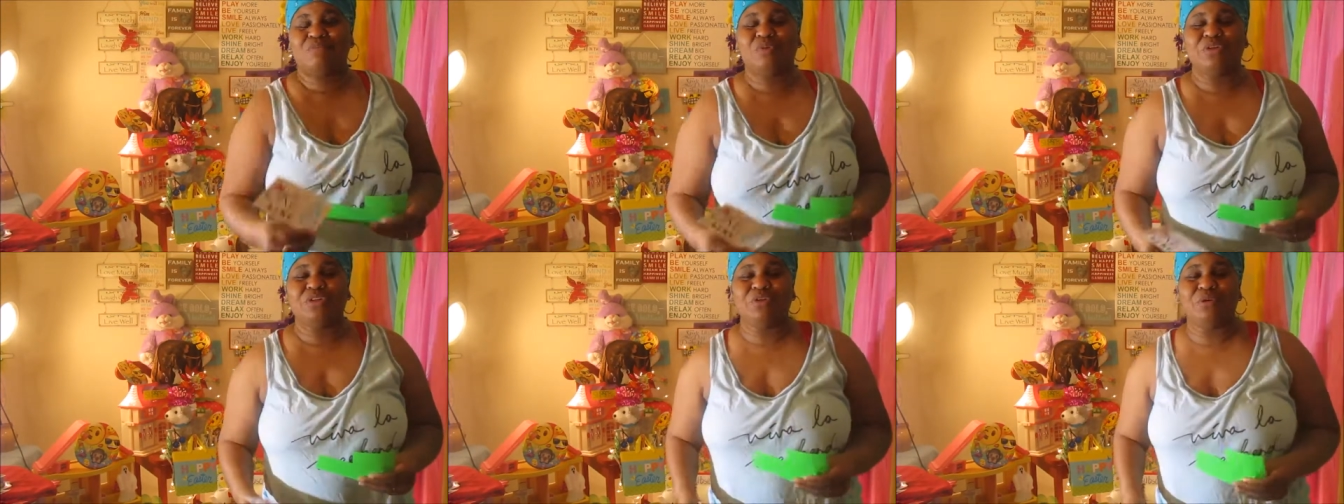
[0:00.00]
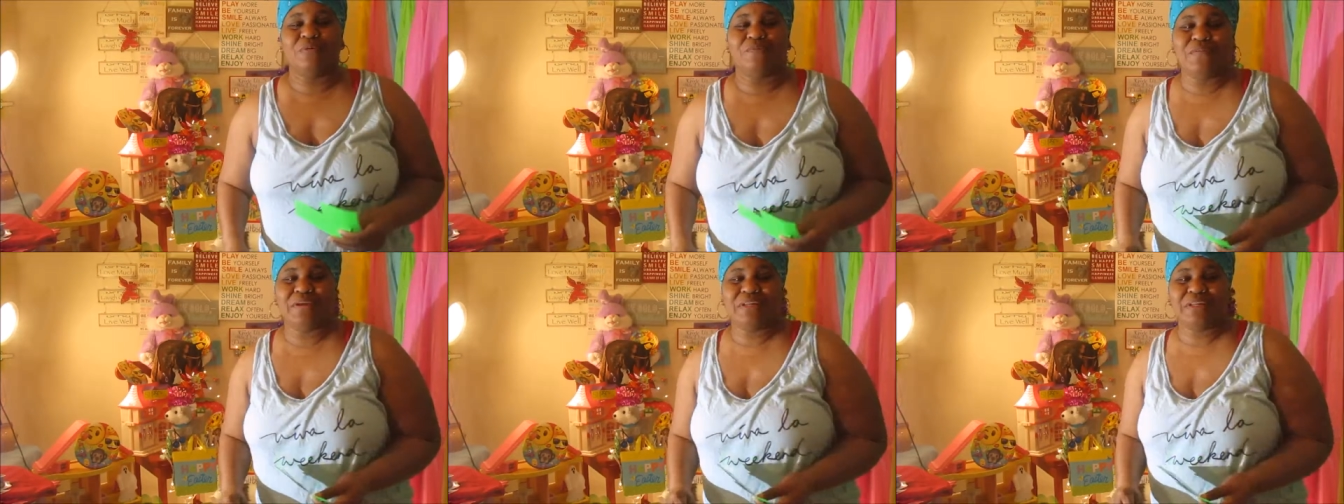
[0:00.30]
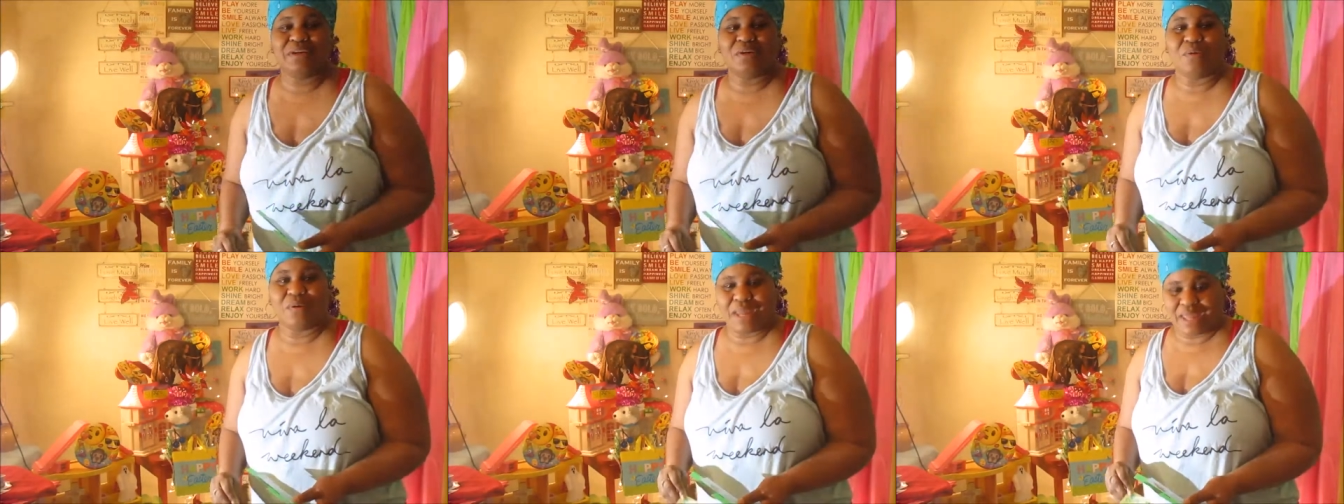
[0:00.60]
We do a
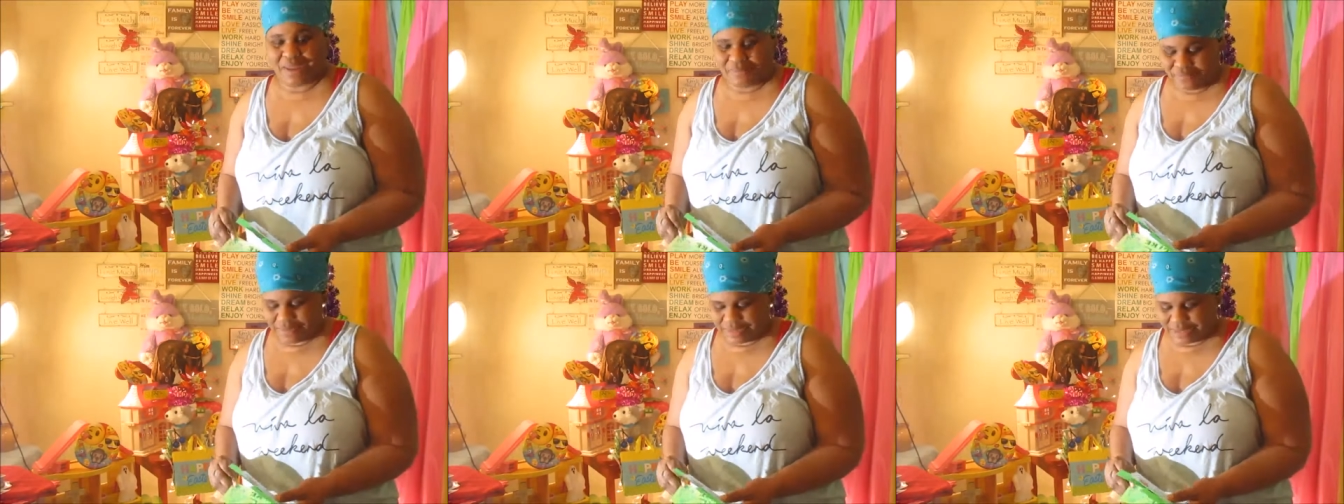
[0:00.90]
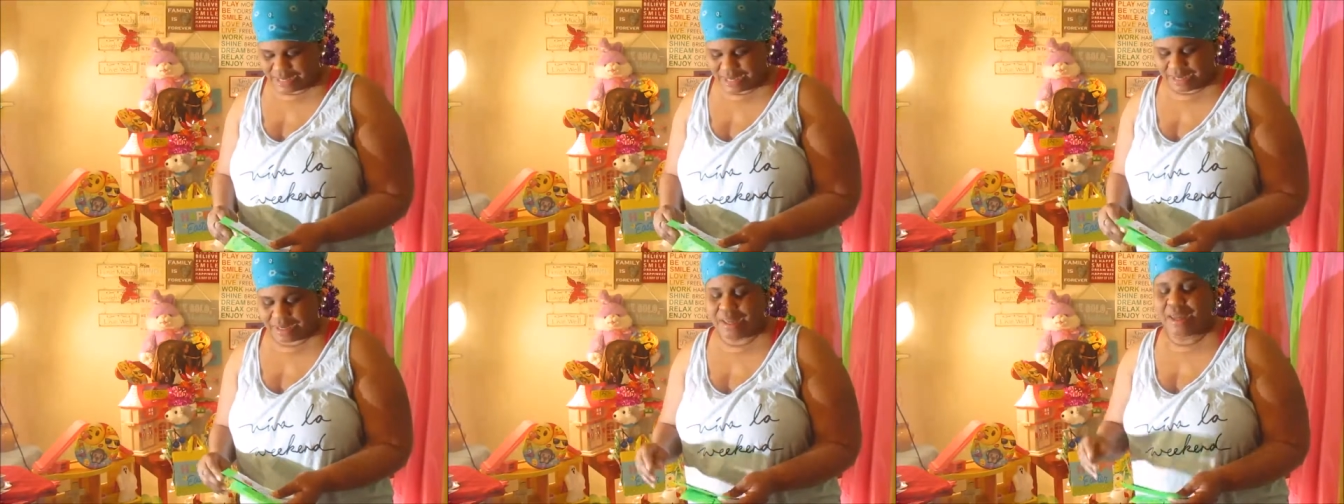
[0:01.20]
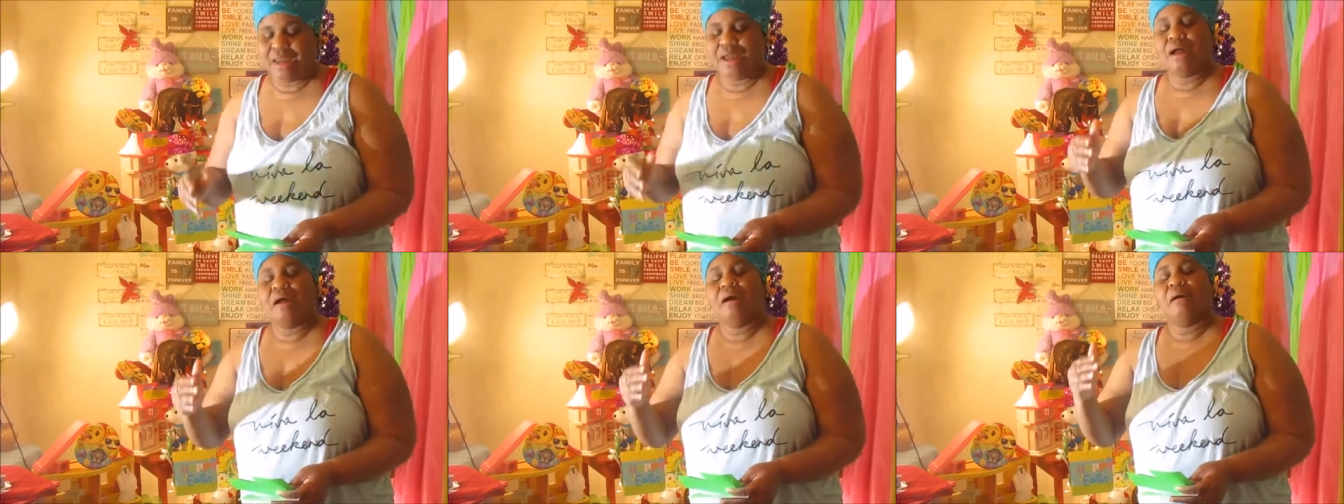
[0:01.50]
video every day.
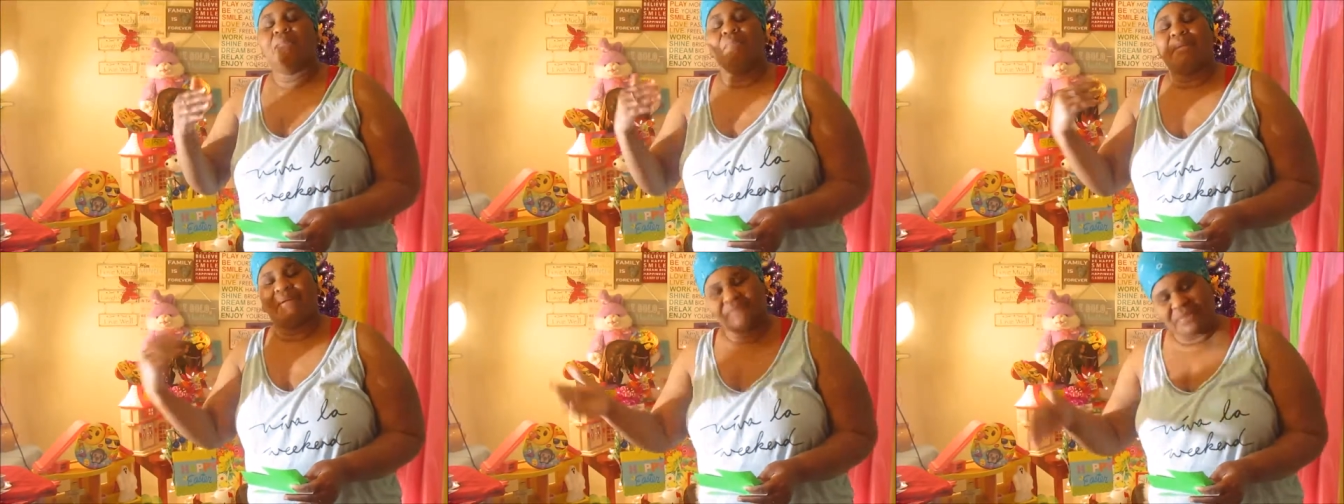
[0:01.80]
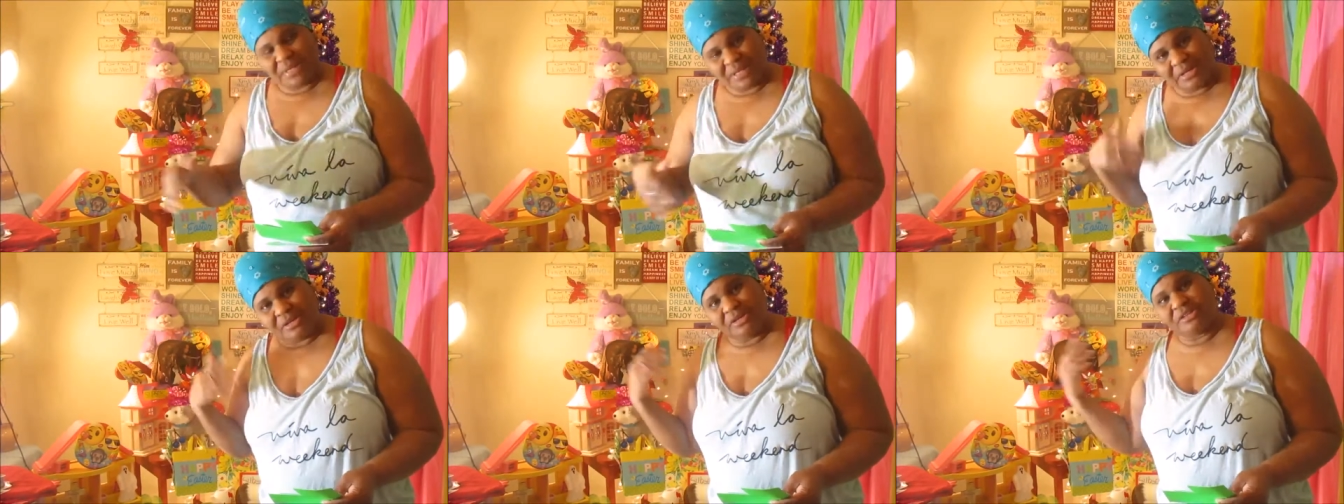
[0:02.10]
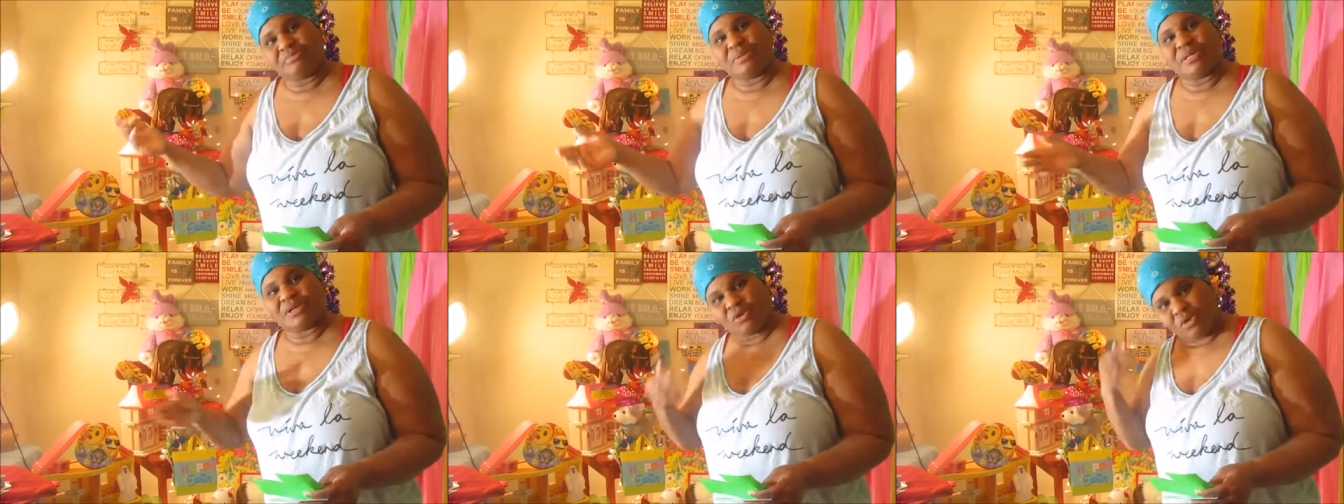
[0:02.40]
My
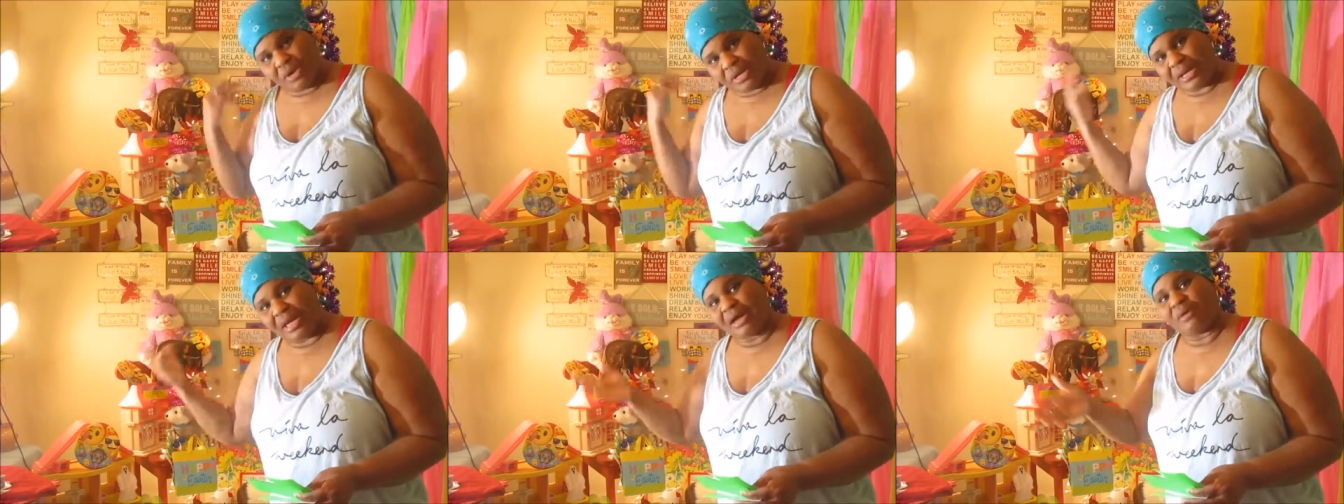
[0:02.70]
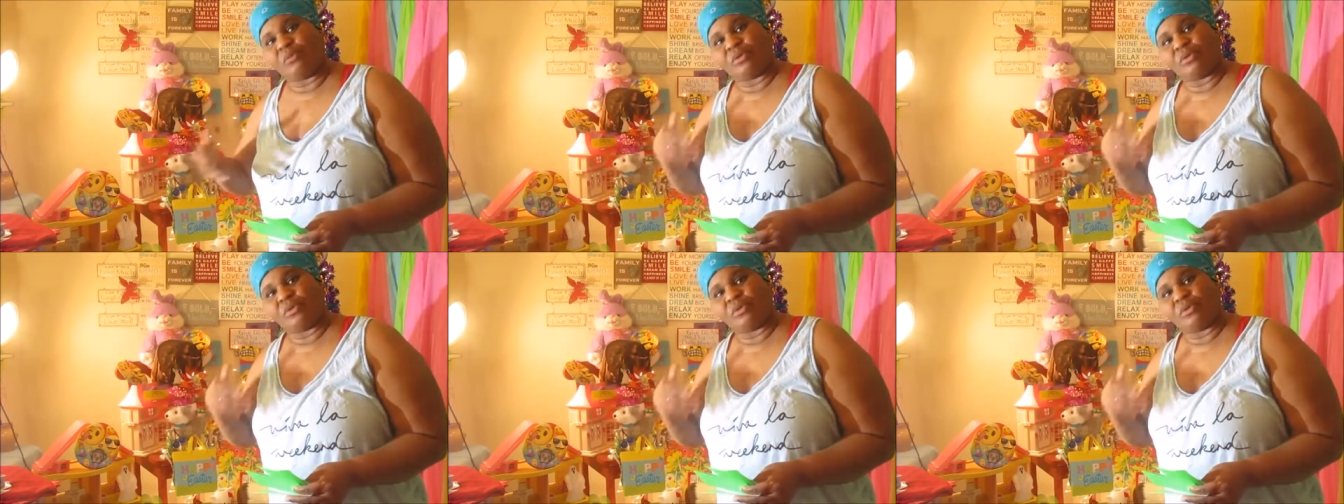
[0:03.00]
video's been going out